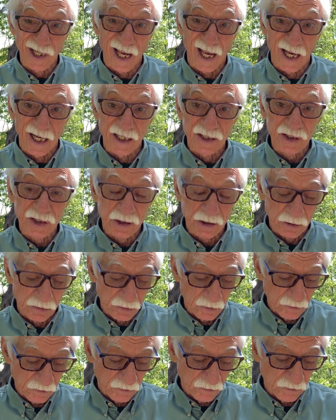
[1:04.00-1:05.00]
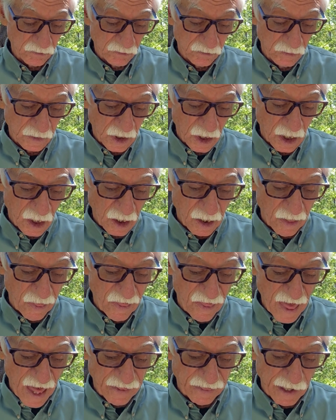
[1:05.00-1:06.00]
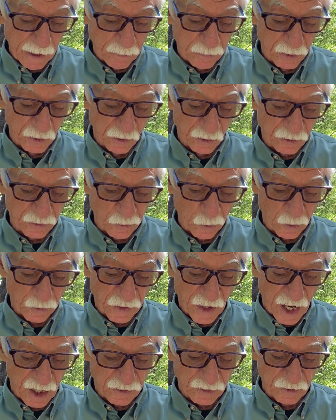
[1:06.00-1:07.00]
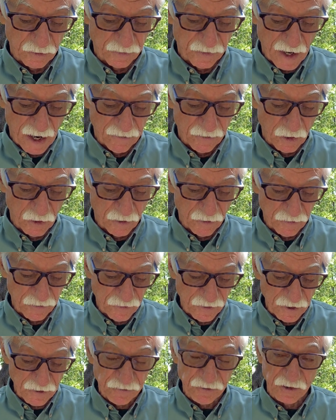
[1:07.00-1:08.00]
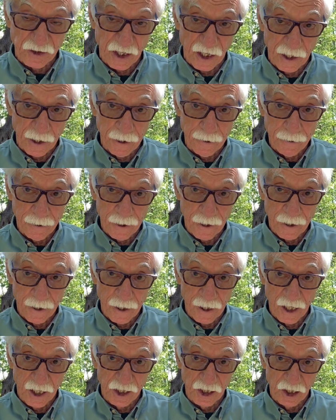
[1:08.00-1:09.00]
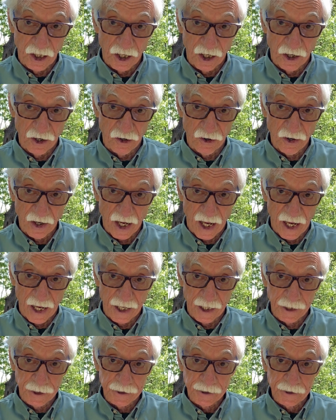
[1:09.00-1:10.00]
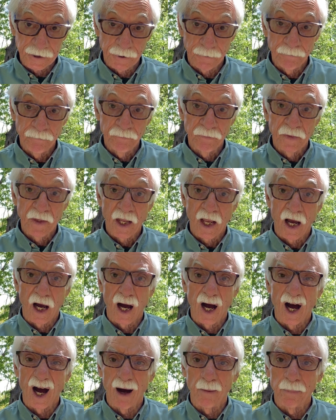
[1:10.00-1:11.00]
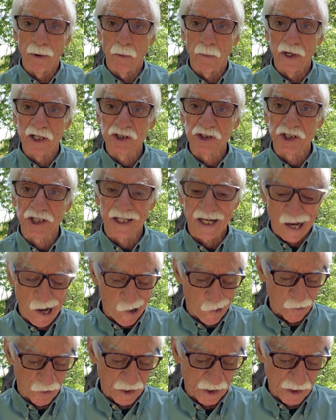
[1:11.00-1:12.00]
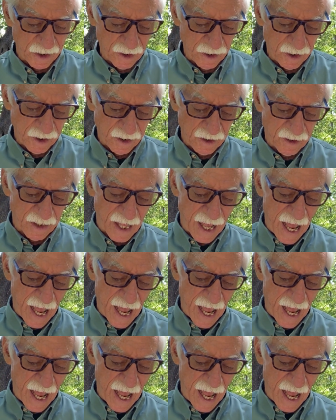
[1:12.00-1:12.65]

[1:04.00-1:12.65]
guessed, that they produce 4,550 a year eggs, but when she counted, they